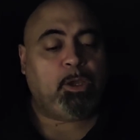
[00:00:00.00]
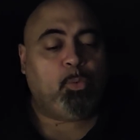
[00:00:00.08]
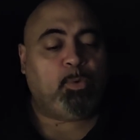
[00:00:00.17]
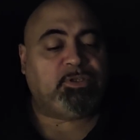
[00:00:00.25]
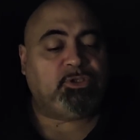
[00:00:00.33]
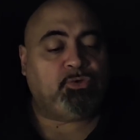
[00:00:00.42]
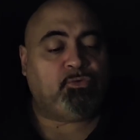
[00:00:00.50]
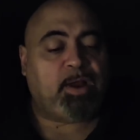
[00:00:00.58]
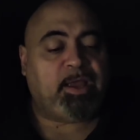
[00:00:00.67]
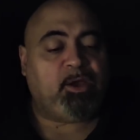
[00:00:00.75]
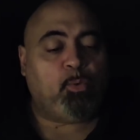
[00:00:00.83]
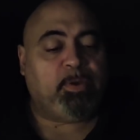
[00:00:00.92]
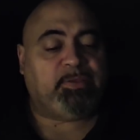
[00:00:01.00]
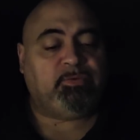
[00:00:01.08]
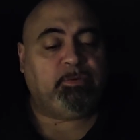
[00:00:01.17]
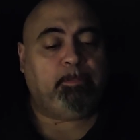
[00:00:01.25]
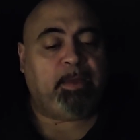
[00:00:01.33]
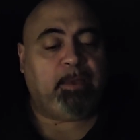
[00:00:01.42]
When Zariah went
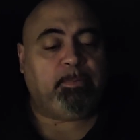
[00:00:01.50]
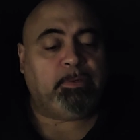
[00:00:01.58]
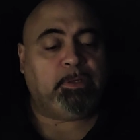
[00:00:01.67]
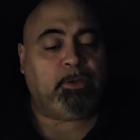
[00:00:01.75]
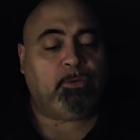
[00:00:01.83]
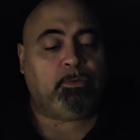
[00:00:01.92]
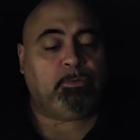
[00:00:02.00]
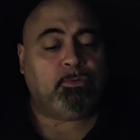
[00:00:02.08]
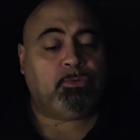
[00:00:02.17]
to Babylon